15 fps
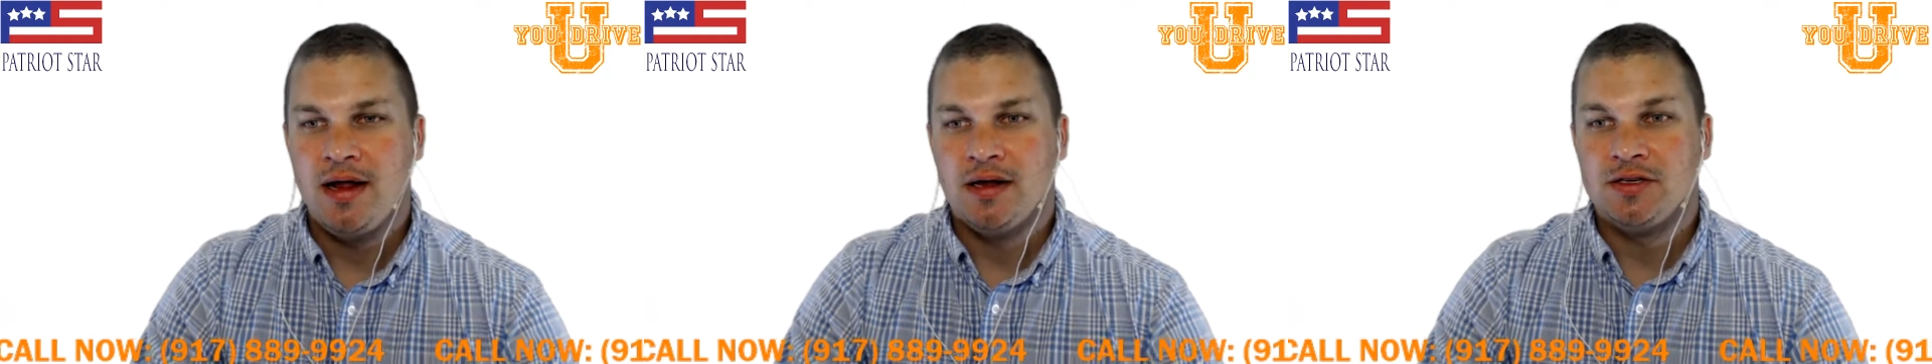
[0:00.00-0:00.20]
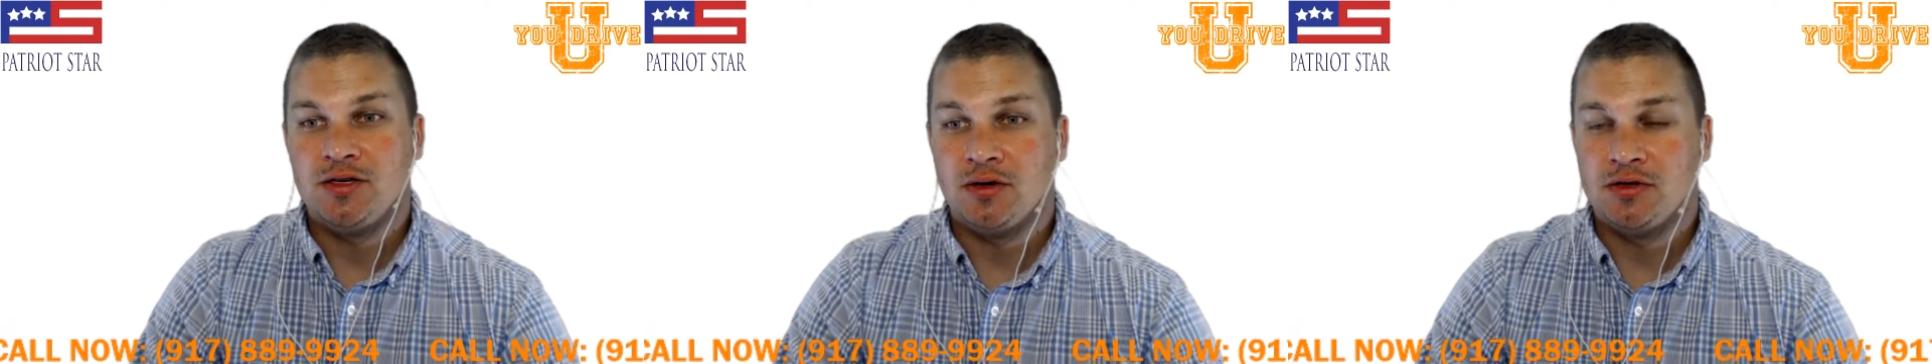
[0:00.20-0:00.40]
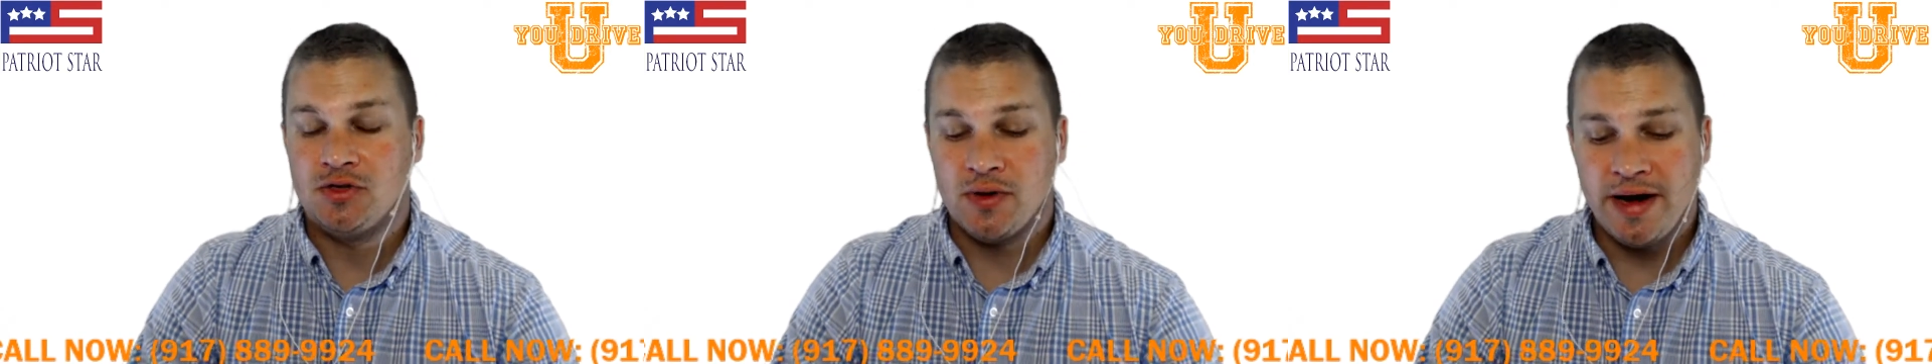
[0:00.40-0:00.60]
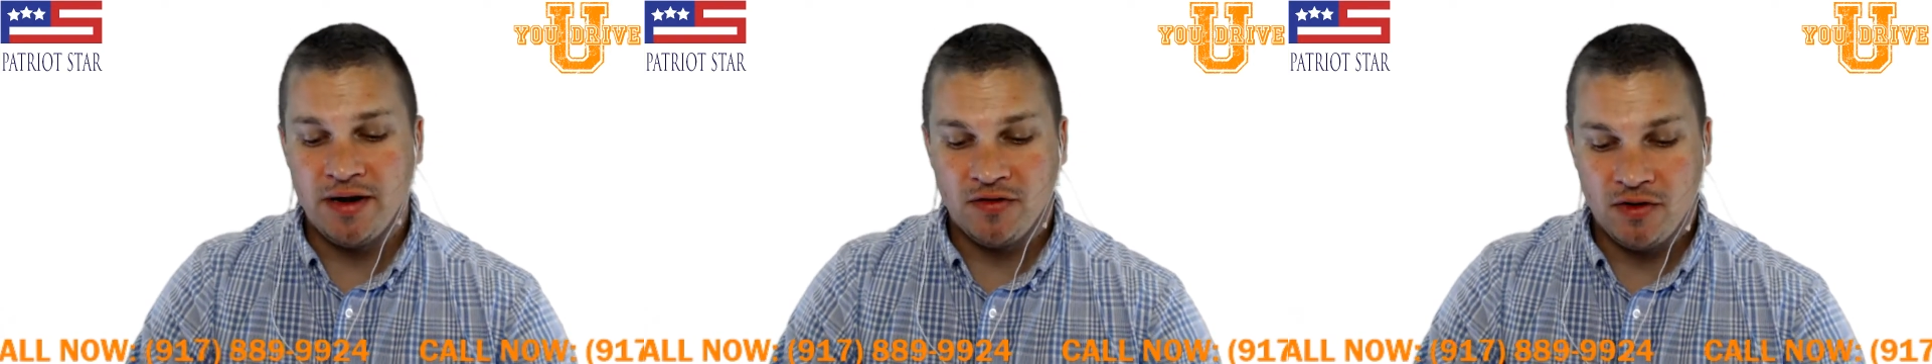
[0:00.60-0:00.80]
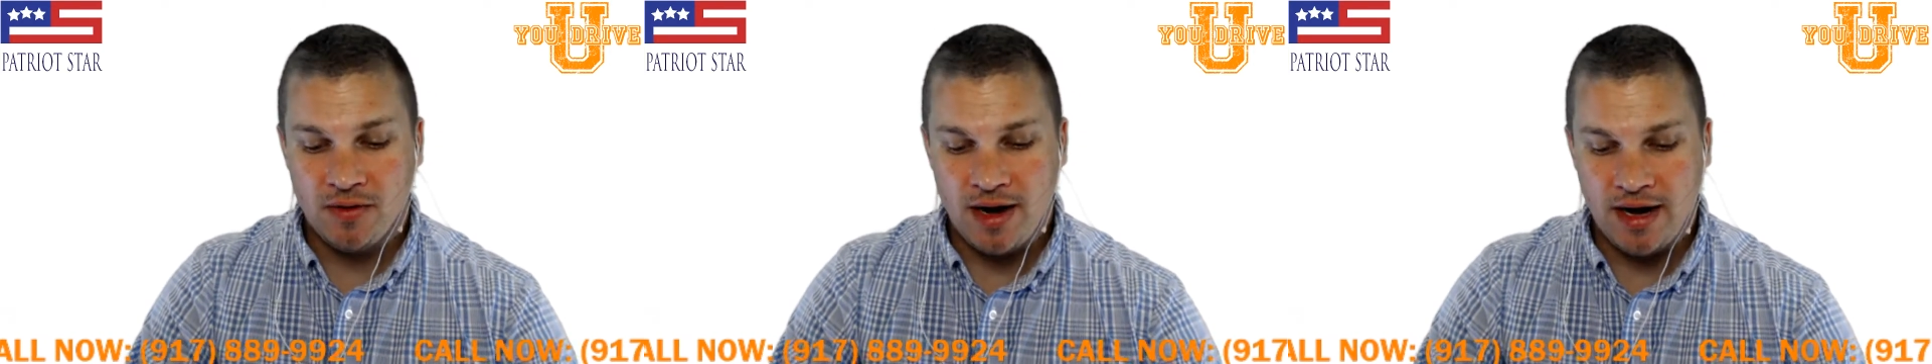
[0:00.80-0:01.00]
So
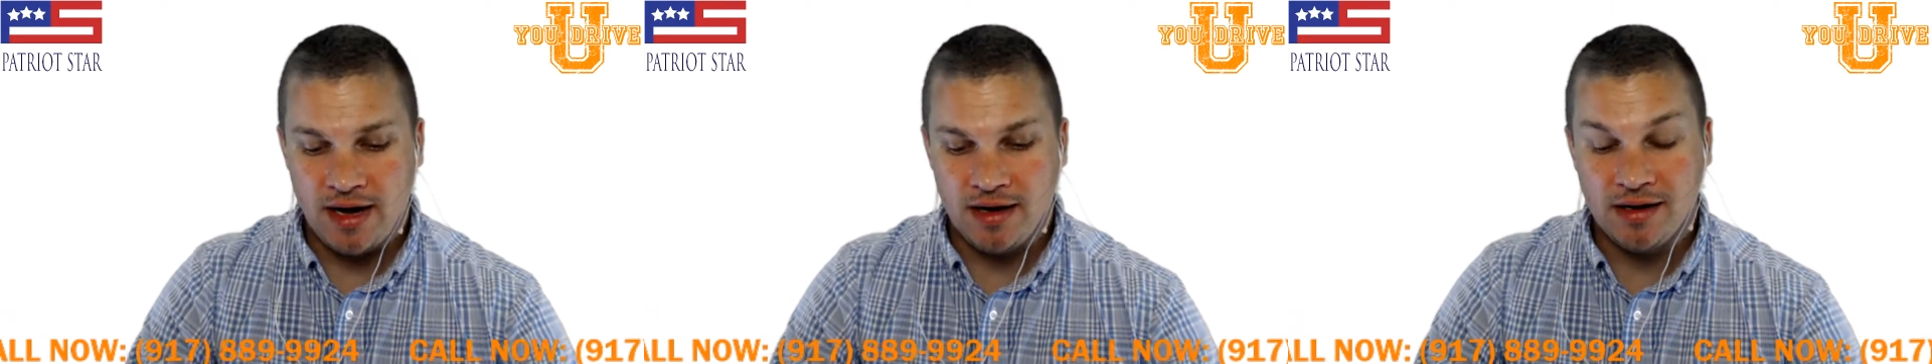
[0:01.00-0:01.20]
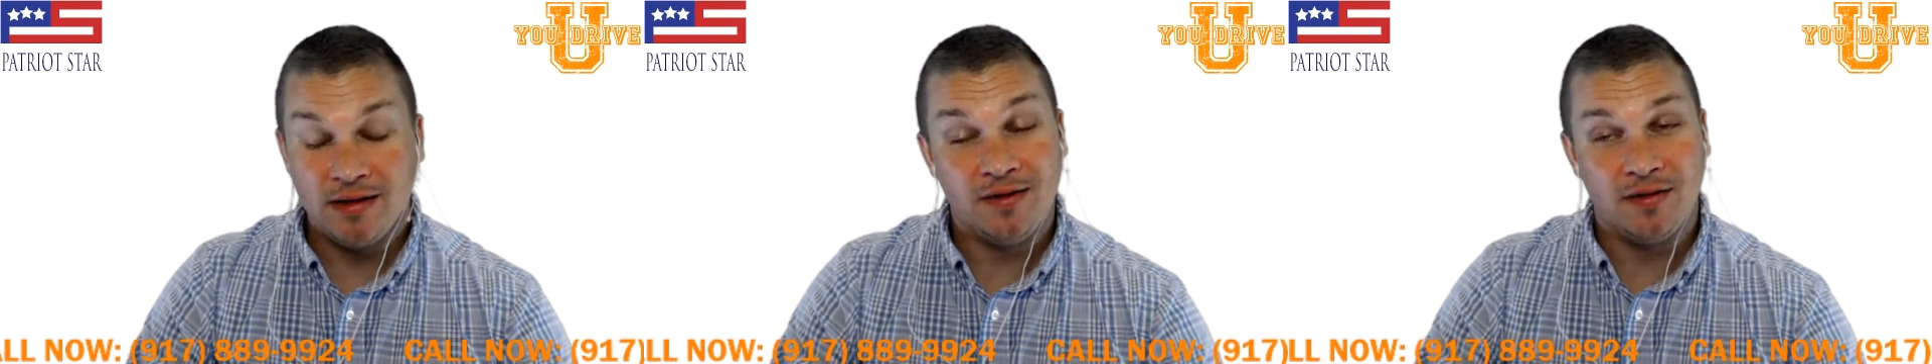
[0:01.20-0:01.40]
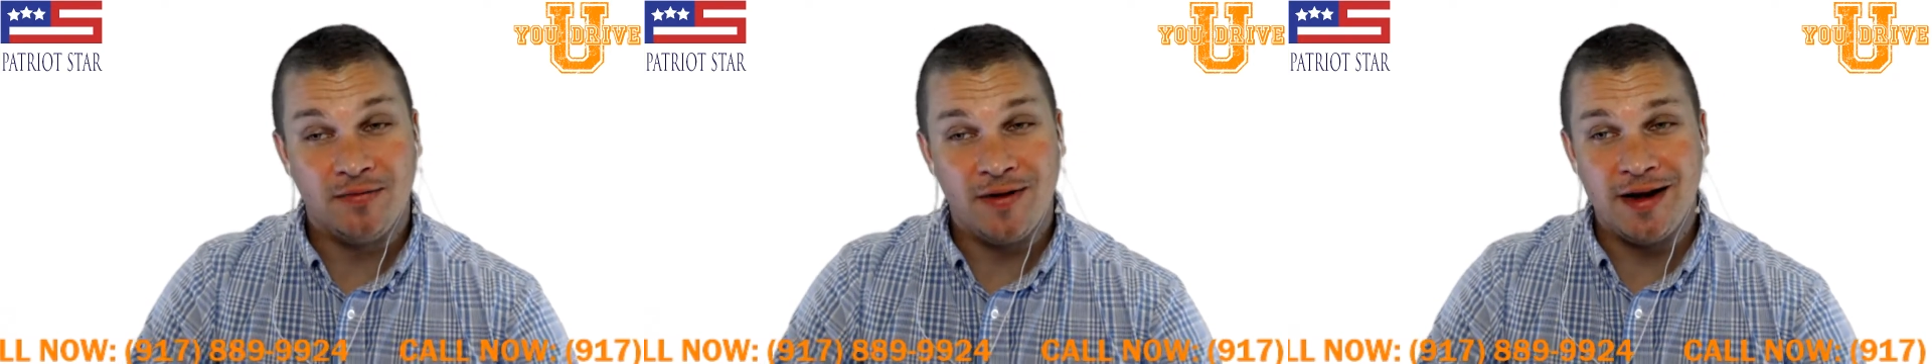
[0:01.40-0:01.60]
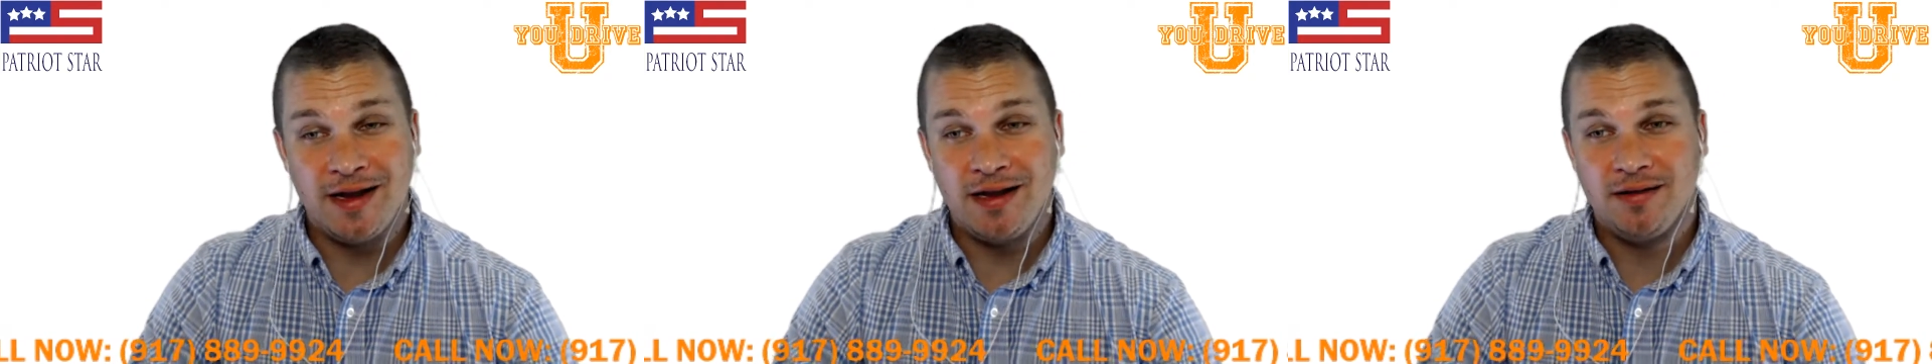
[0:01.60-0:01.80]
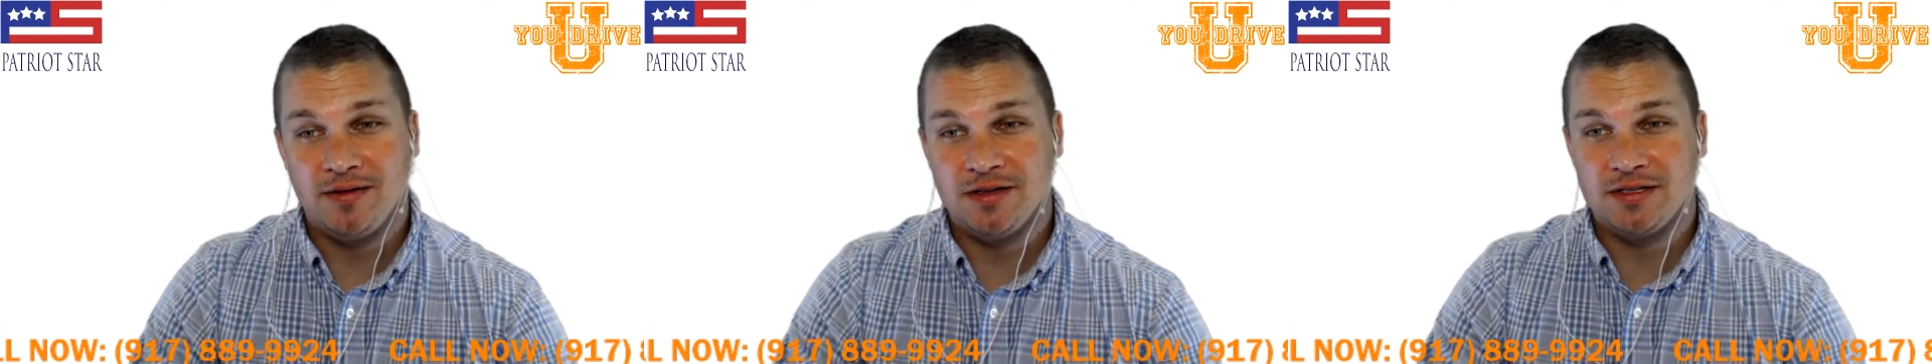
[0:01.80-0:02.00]
Trans Credit, and this is
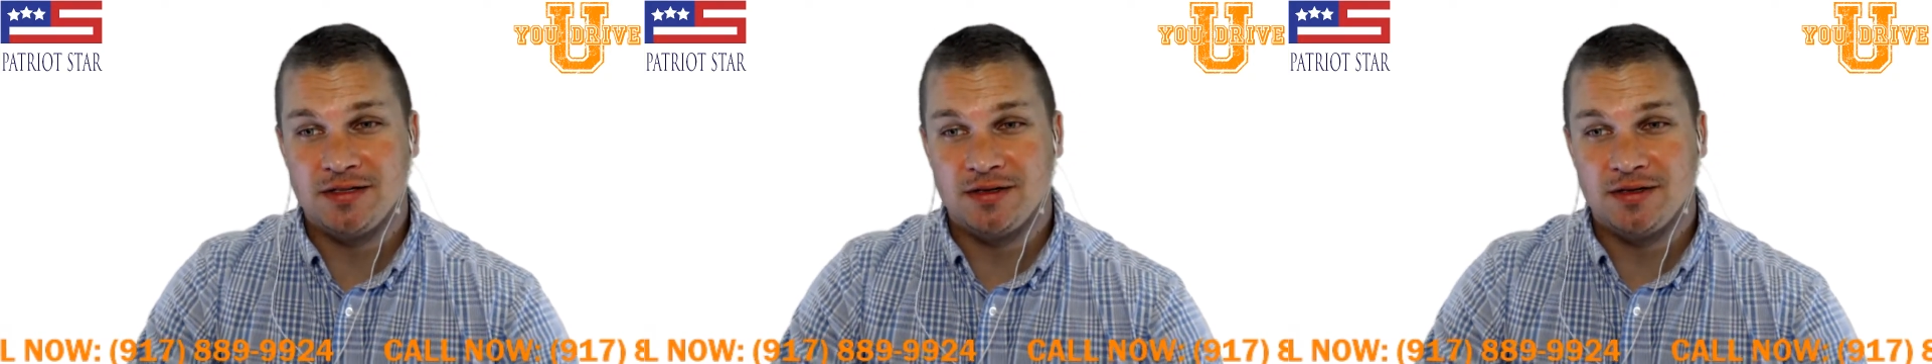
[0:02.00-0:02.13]
funny, just